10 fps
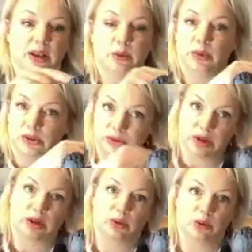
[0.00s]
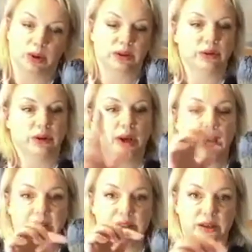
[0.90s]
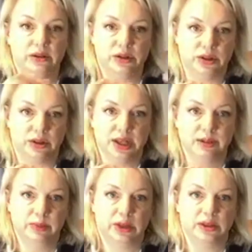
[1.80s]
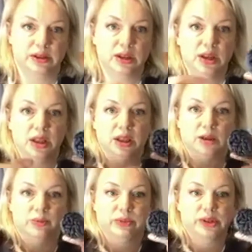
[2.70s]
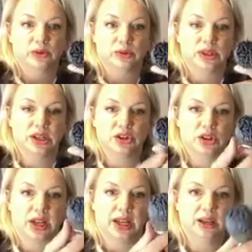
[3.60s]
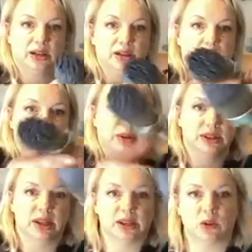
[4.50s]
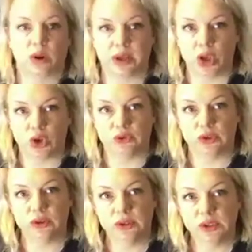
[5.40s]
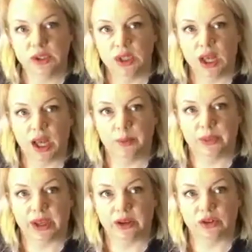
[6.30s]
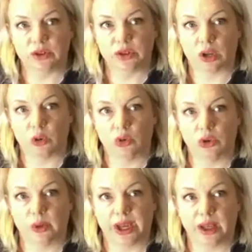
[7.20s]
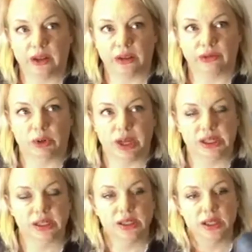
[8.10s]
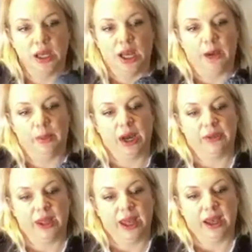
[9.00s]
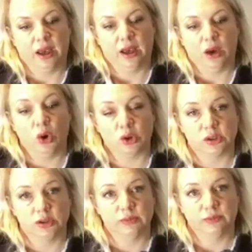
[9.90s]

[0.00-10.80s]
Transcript: and the bristles don't go all the way through. Annie's don't do that because the bristles literally, you can probably see it's quite oval. They go all the way through it, and they're hog's